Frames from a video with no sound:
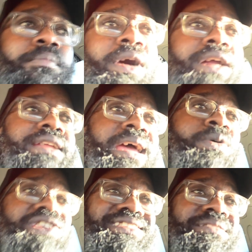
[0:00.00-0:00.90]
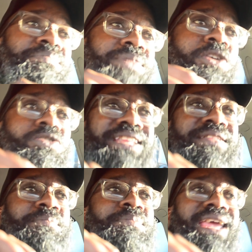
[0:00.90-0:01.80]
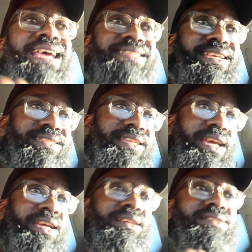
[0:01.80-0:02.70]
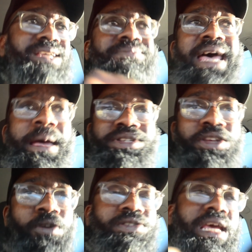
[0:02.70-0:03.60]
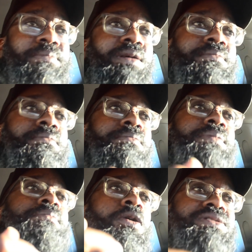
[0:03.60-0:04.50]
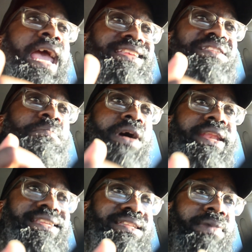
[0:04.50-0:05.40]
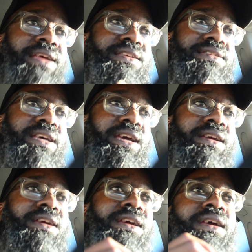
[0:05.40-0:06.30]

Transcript: a Monday, which is usually the busiest day, sometimes Tuesday, but most cases Monday is the busiest day.